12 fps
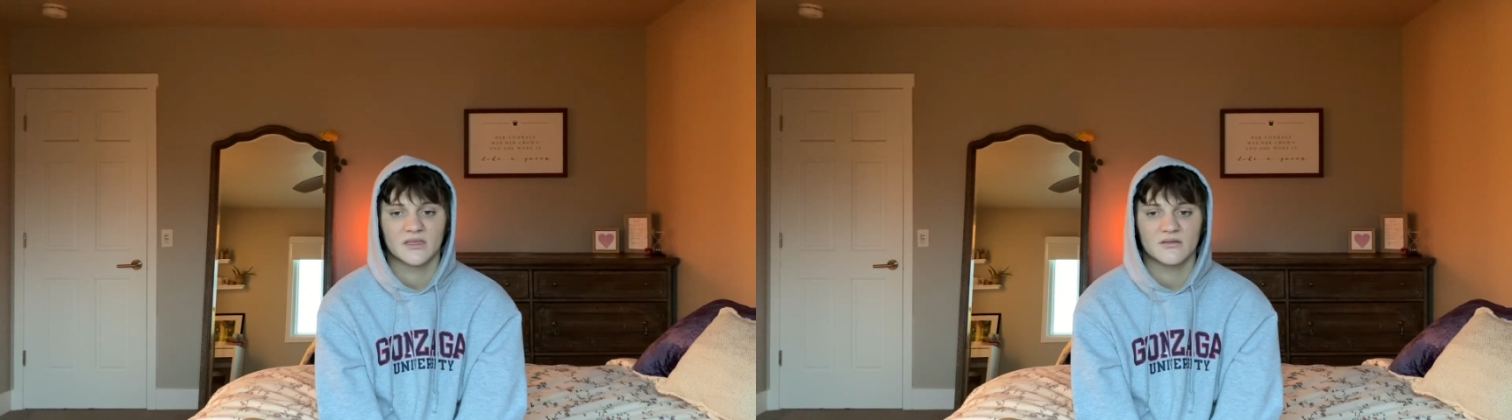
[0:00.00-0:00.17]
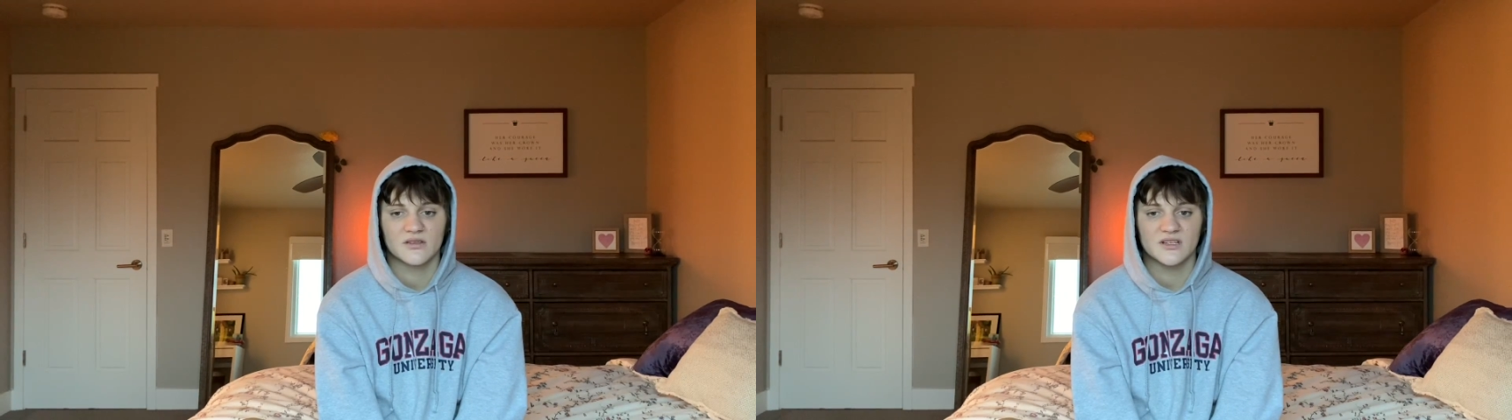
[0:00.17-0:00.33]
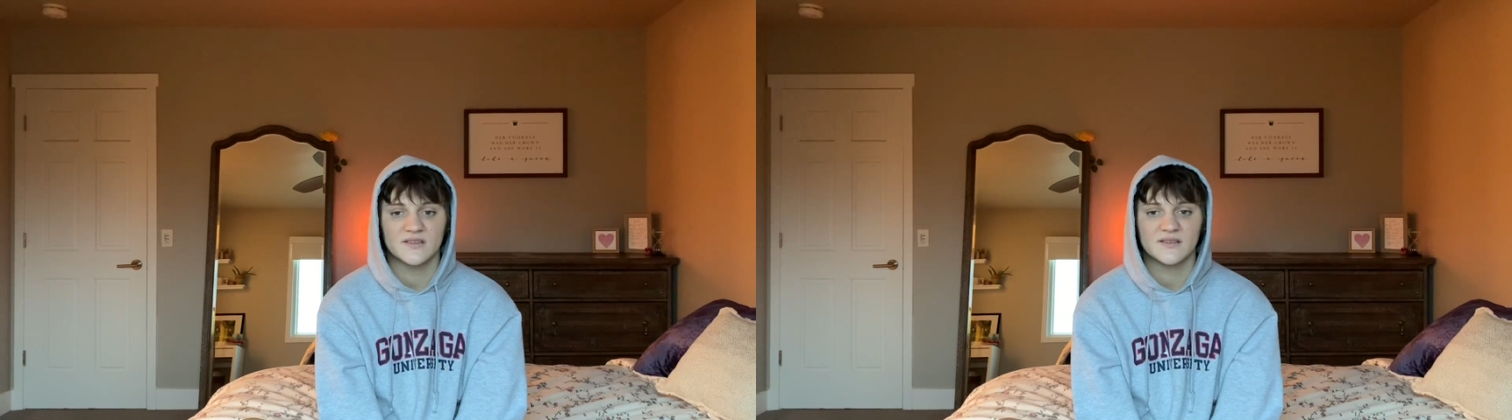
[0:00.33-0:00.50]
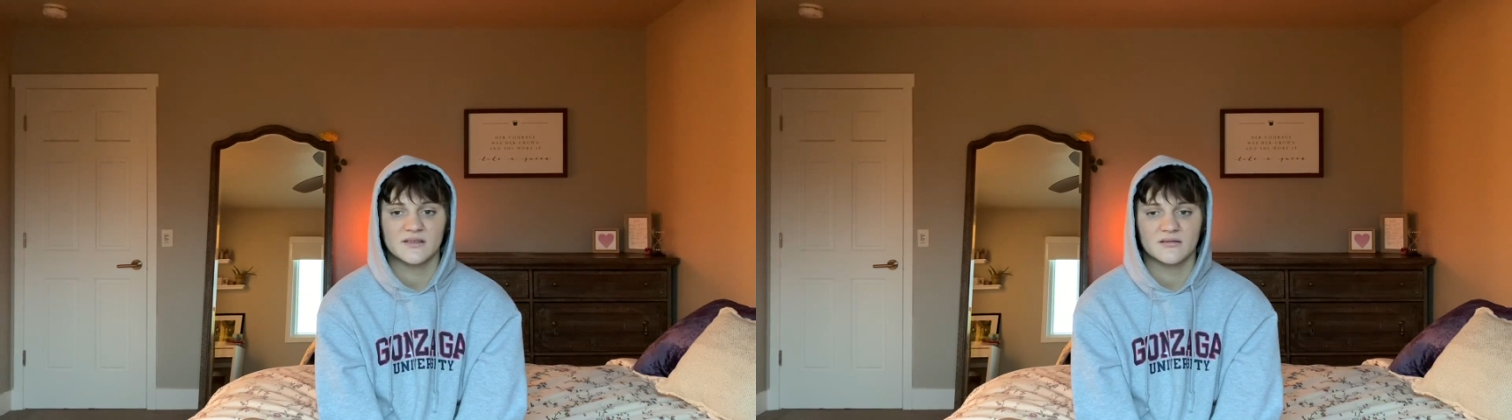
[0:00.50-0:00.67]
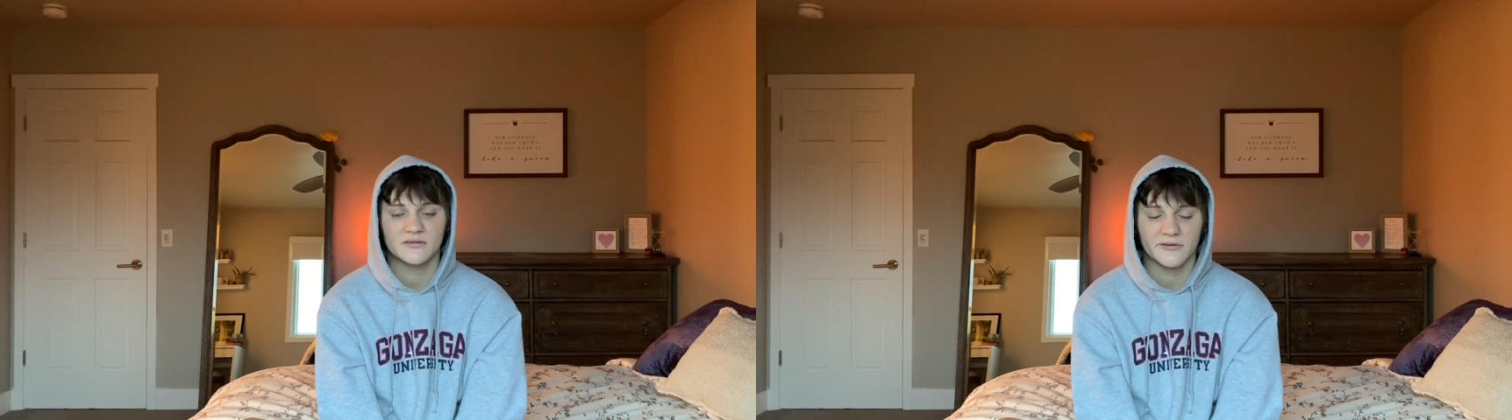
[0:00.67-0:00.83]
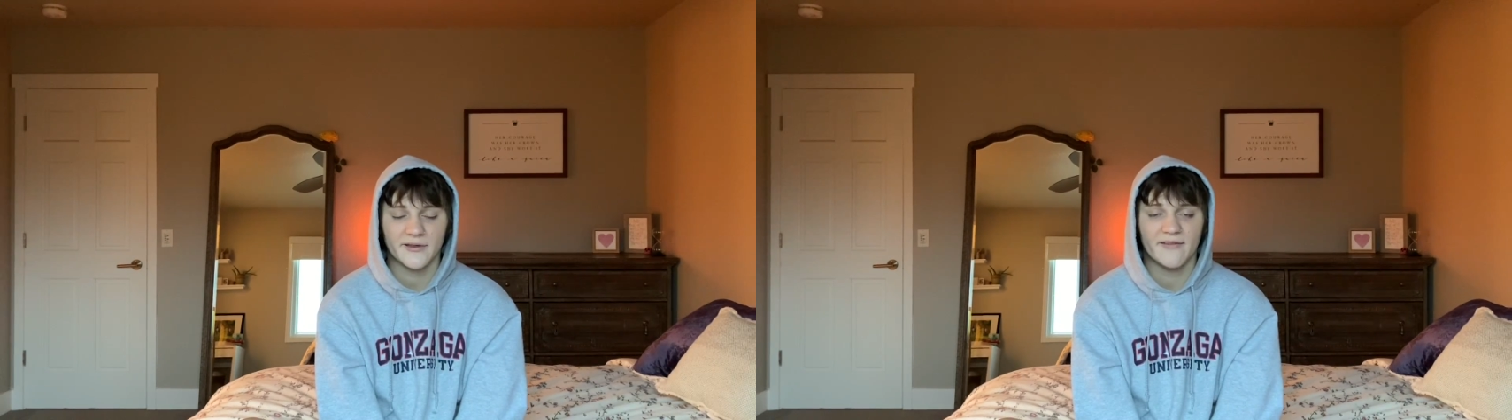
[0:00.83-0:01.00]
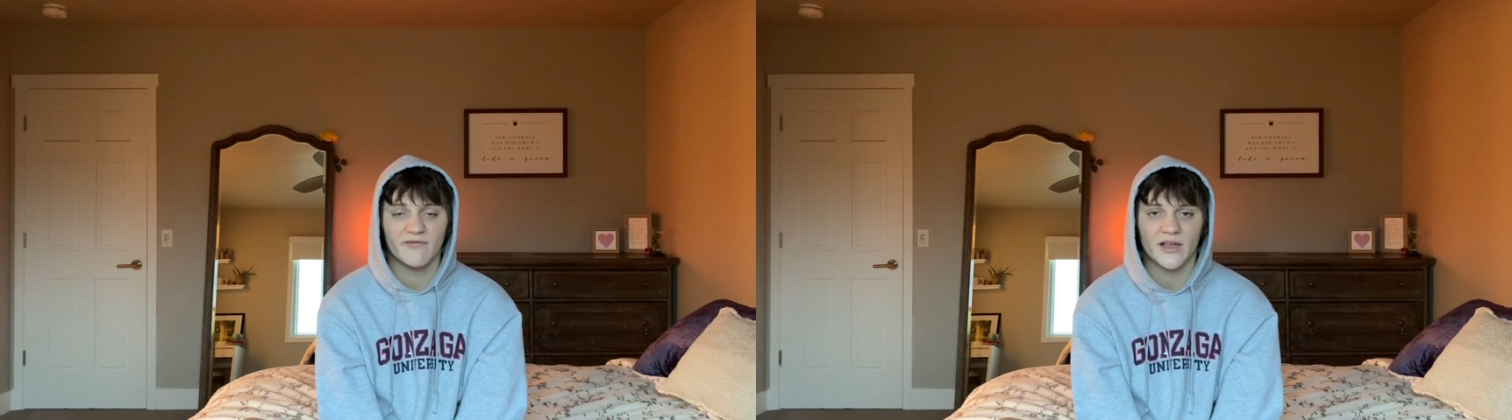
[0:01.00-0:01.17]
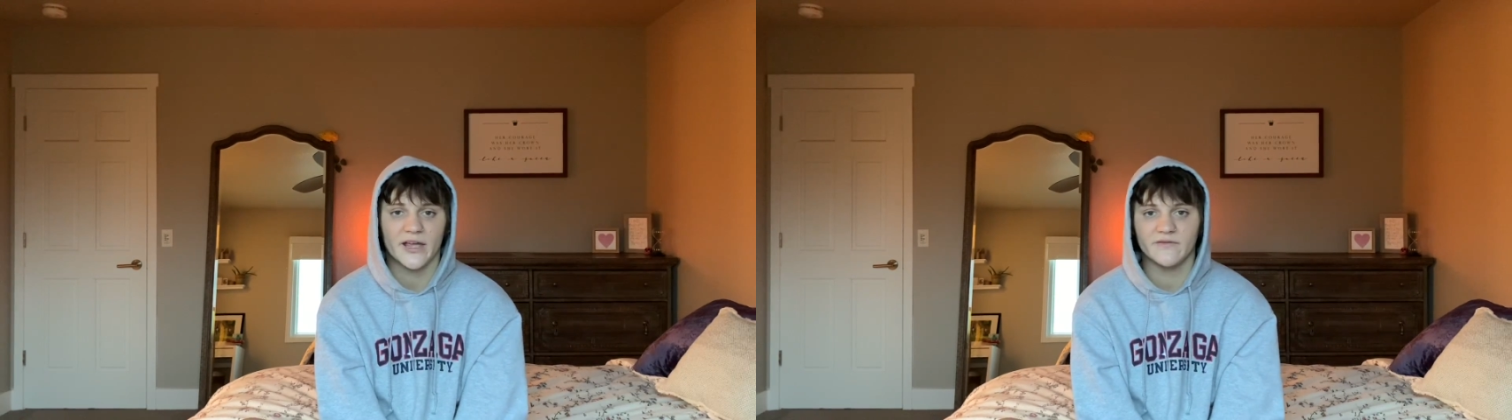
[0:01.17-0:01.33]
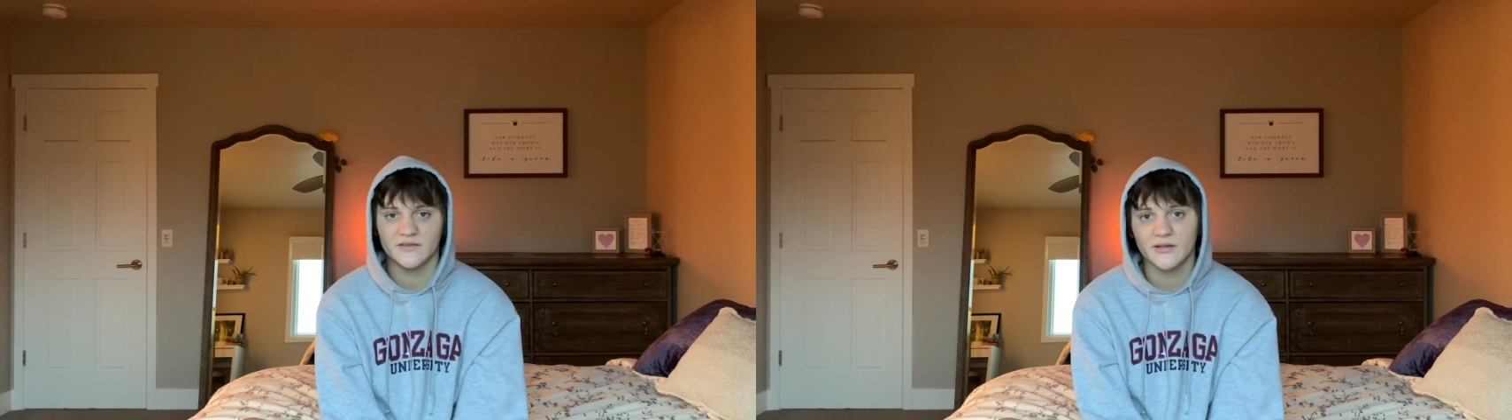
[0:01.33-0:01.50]
just live
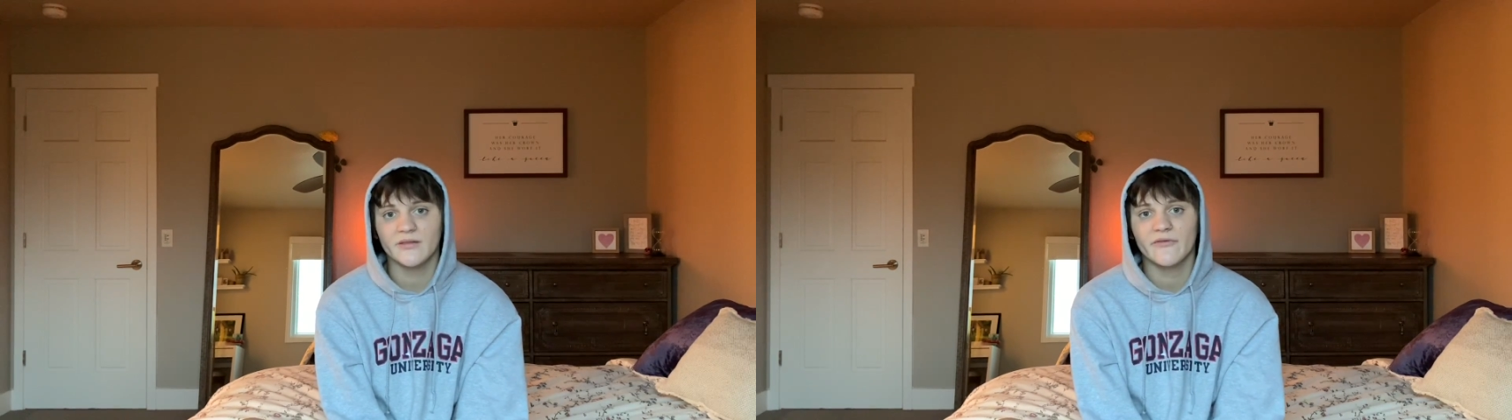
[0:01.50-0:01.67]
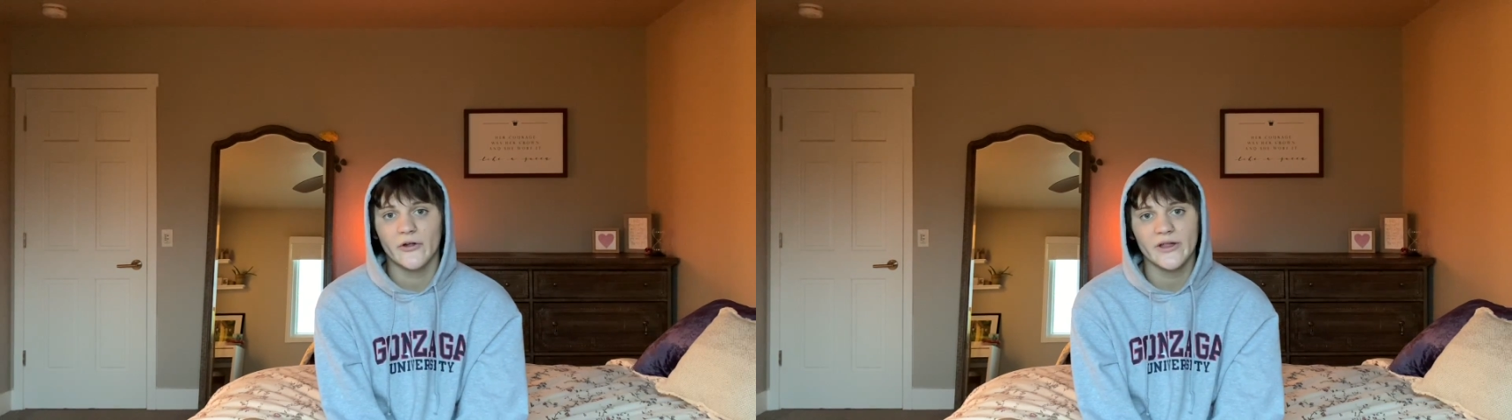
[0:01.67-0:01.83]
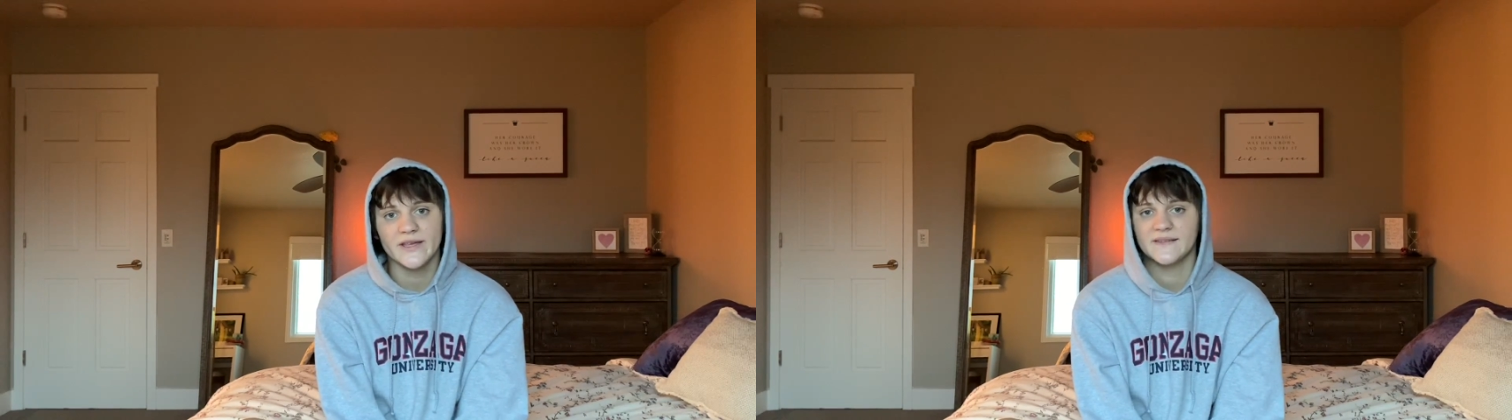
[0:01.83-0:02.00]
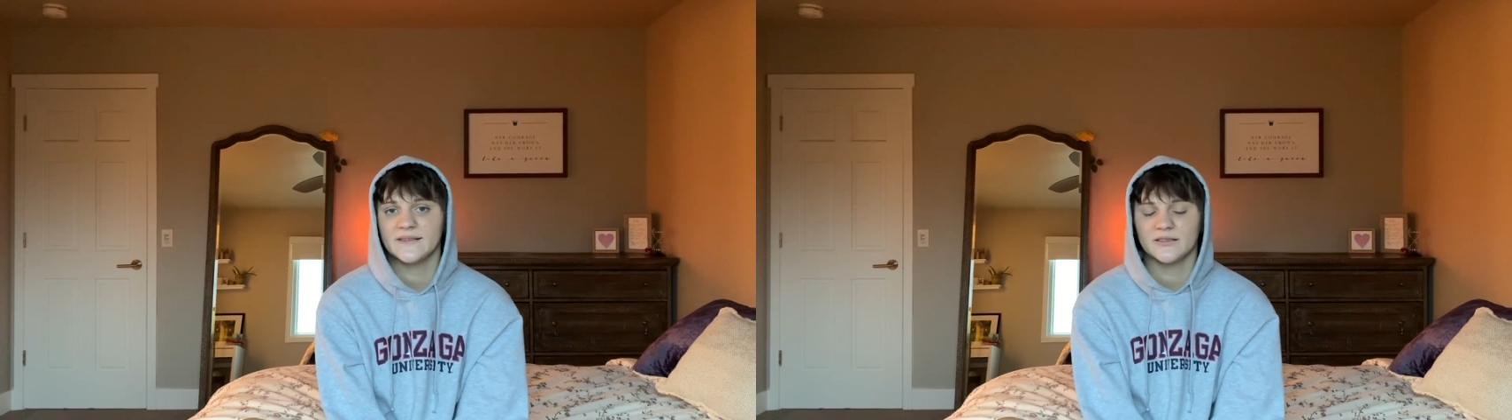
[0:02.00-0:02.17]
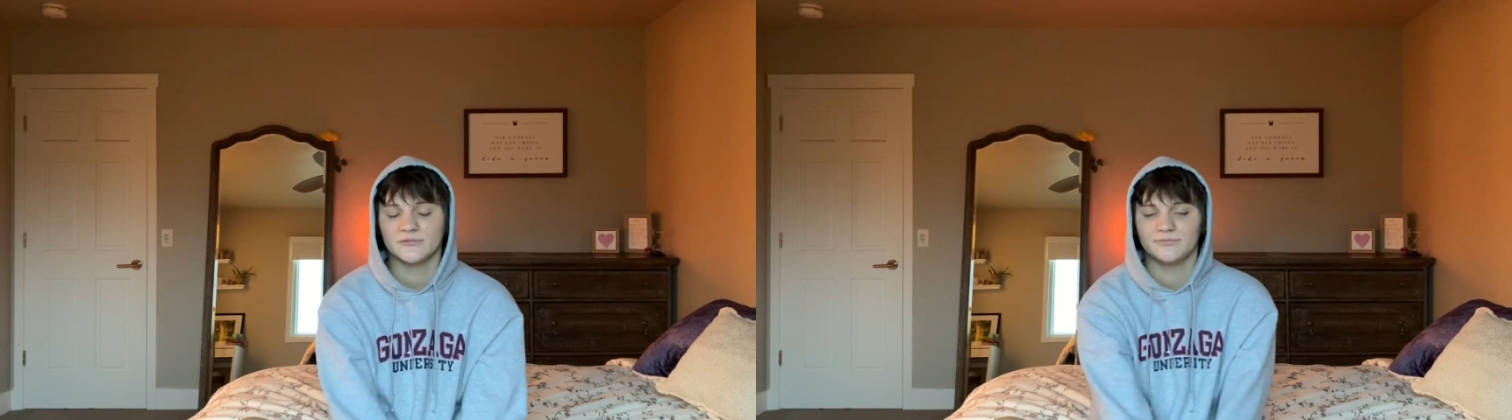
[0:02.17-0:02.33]
life to the fullest.